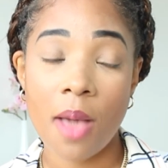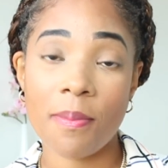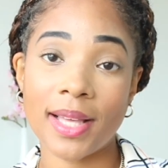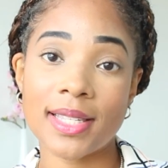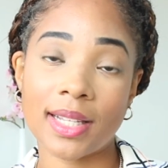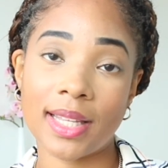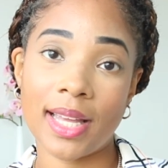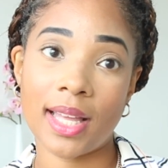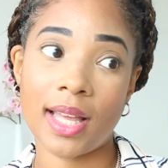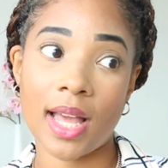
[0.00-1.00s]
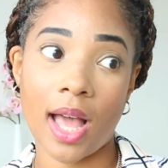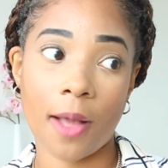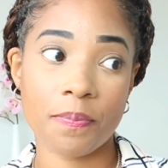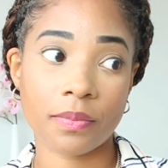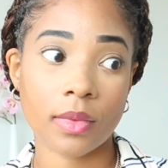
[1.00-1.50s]
Basically,
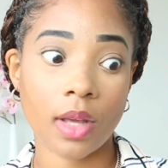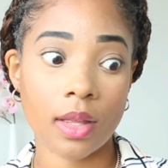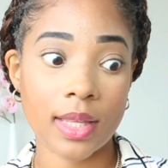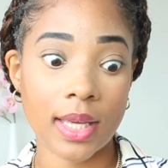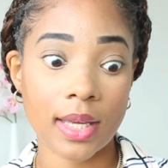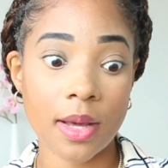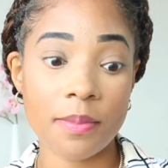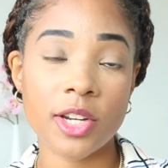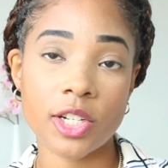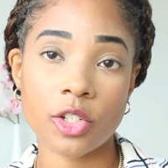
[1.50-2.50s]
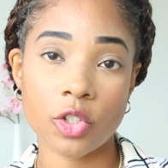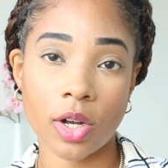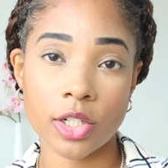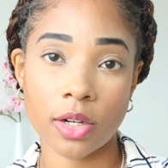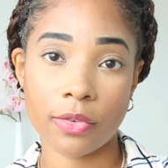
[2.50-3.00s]
the commission
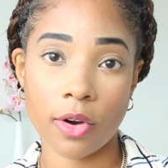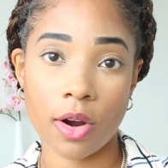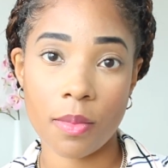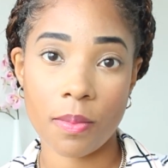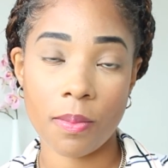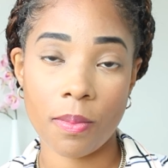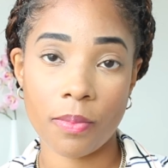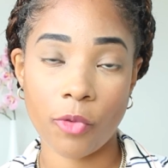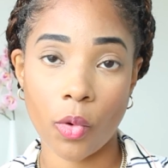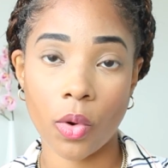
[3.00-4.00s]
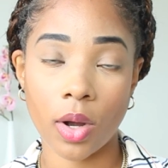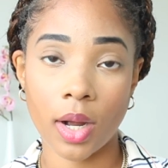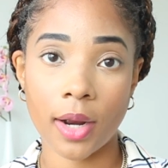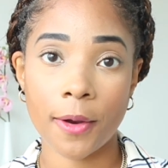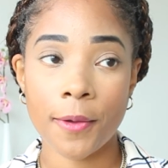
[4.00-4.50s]
structure
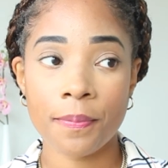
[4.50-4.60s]
for